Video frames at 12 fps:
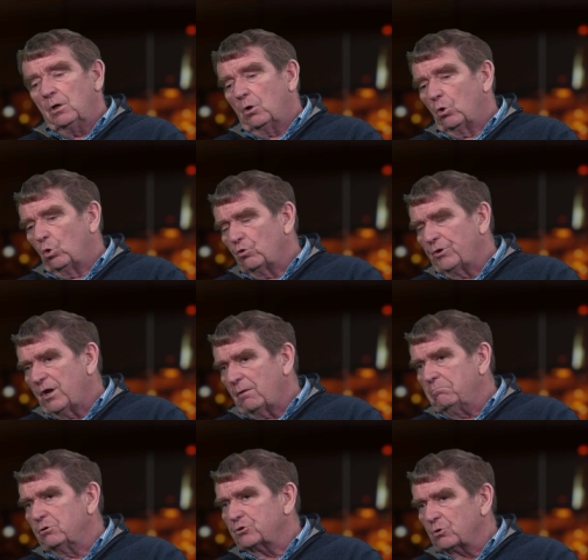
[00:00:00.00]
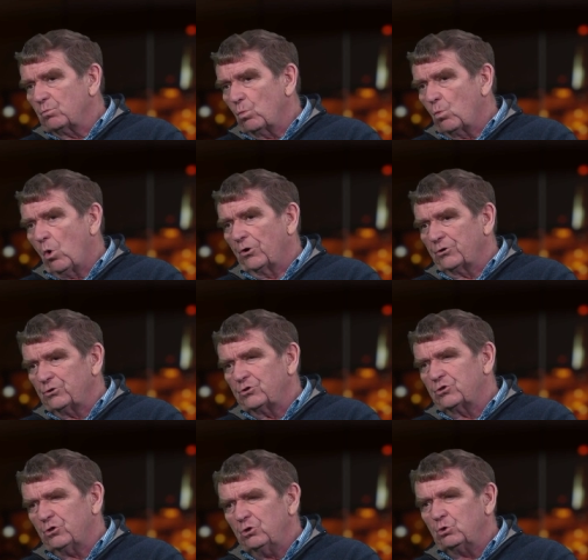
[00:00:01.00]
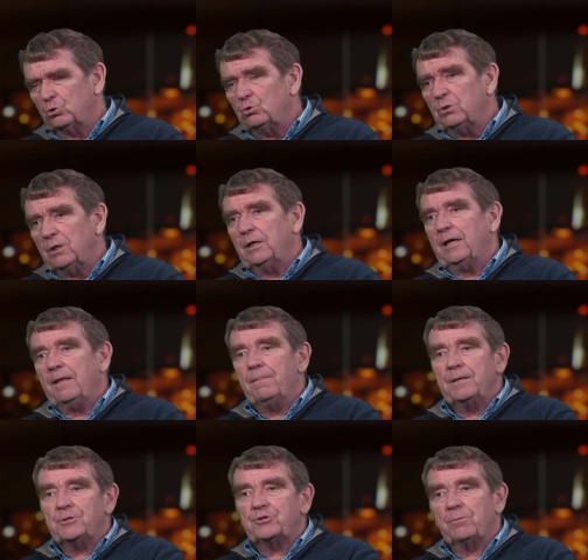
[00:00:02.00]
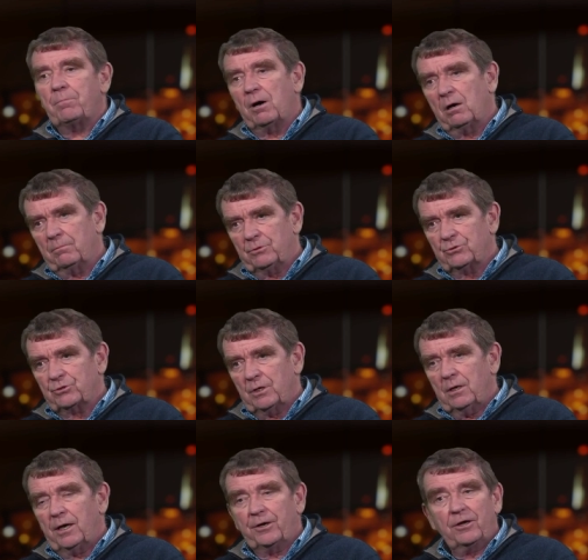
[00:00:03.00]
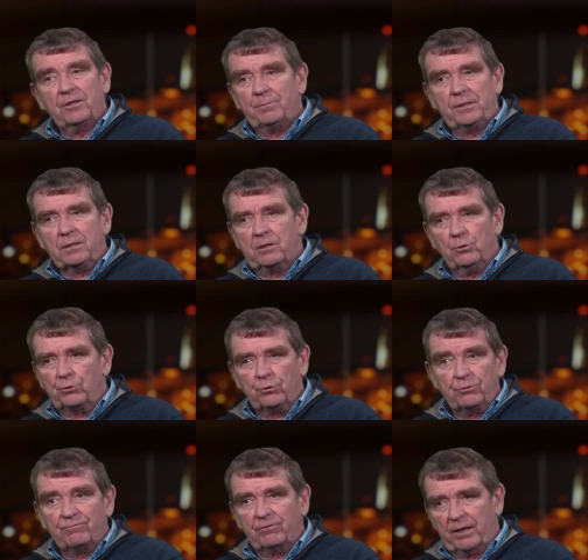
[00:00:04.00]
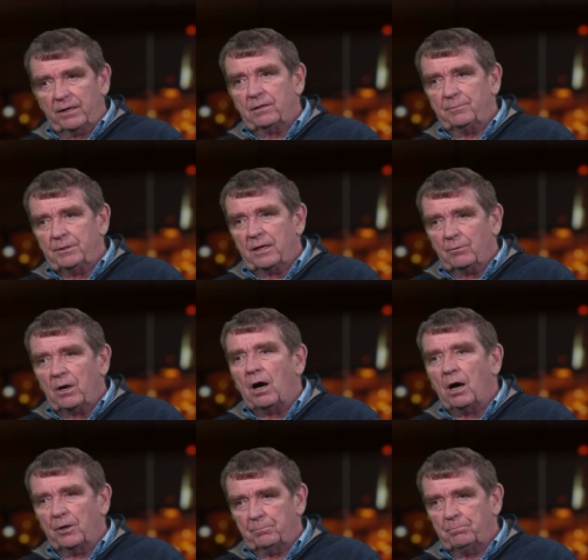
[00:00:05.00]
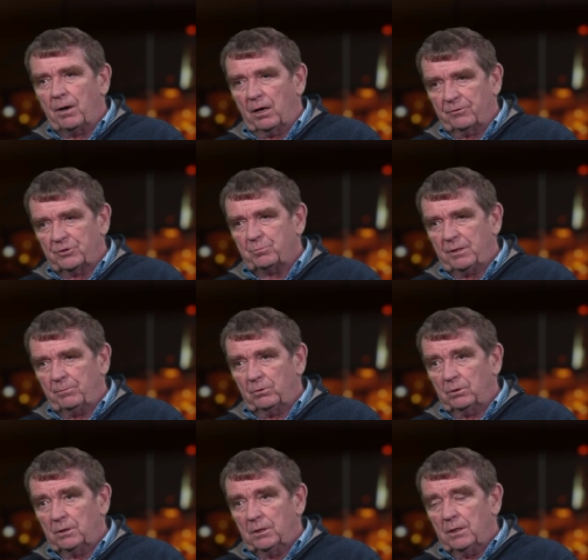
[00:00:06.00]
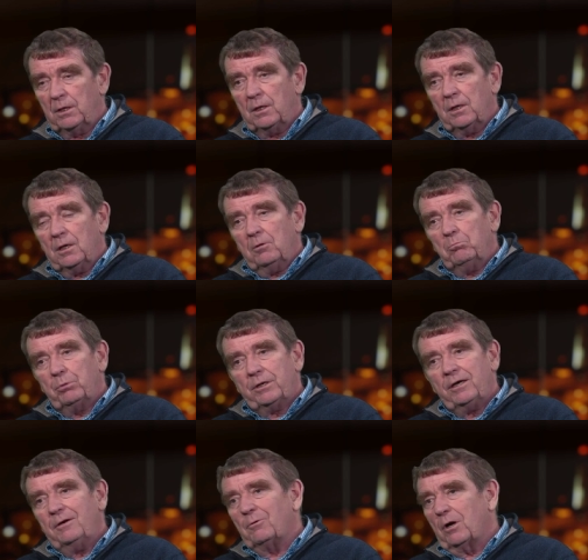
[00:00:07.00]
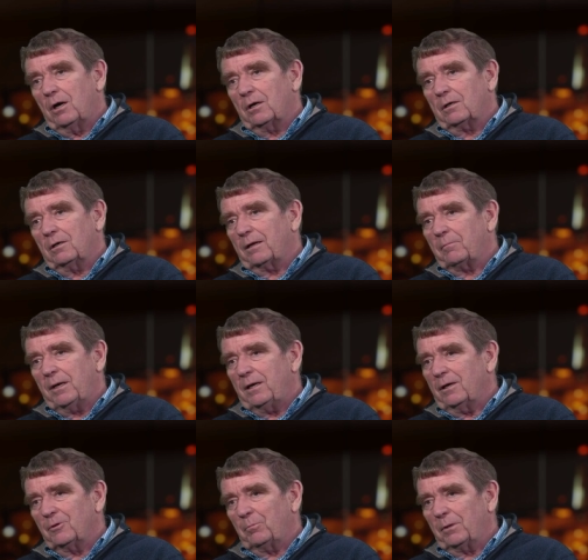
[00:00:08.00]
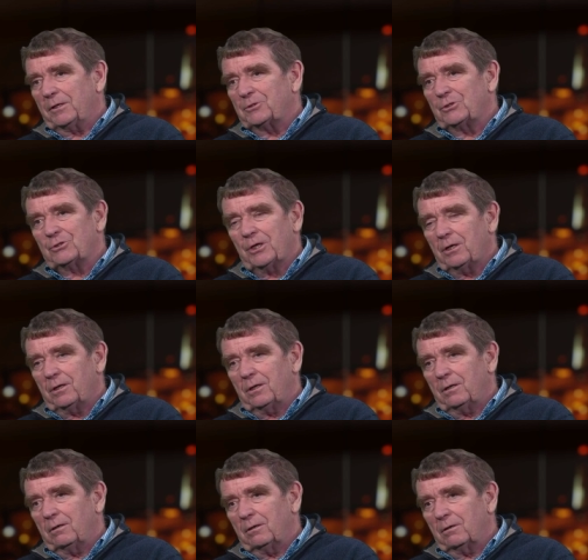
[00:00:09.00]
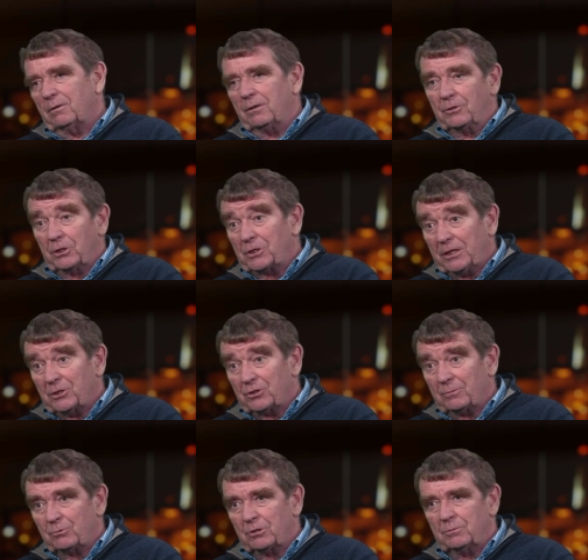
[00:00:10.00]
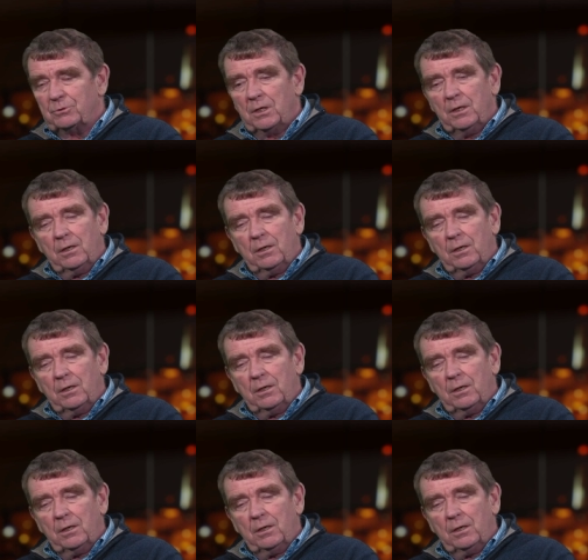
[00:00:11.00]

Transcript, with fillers: All the numbers in one and two in these departments had either been killed or had fled. I mean, they were hard Ba'athist people. But in Iraq, like many other places, and you know, in dictatorship terms,